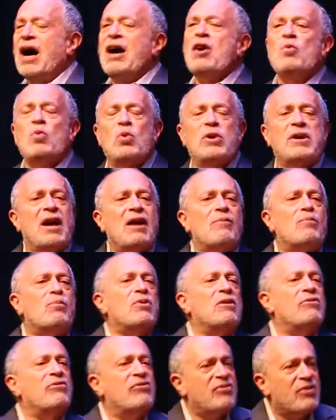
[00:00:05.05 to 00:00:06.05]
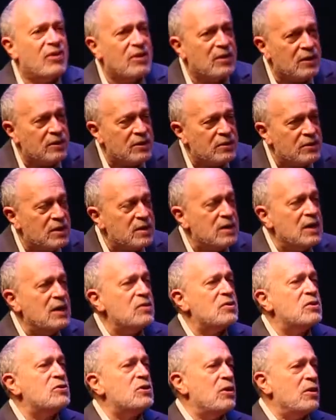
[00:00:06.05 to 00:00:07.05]
I would have preferred,
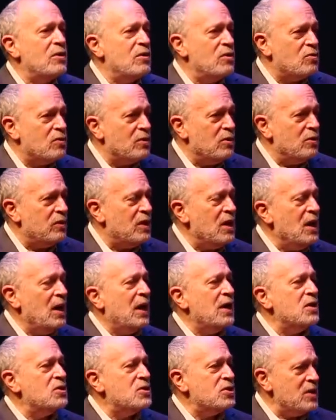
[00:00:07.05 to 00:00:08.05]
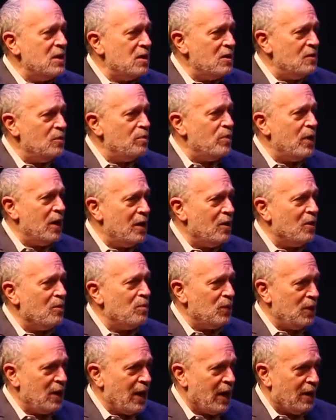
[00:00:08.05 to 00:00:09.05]
to tell you the truth, a single-payer
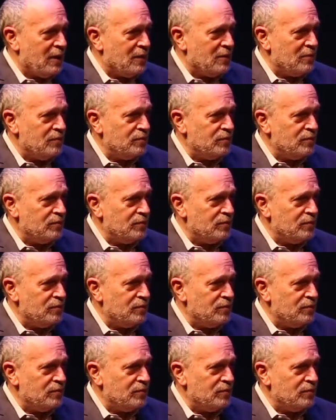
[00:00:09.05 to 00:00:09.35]
plan.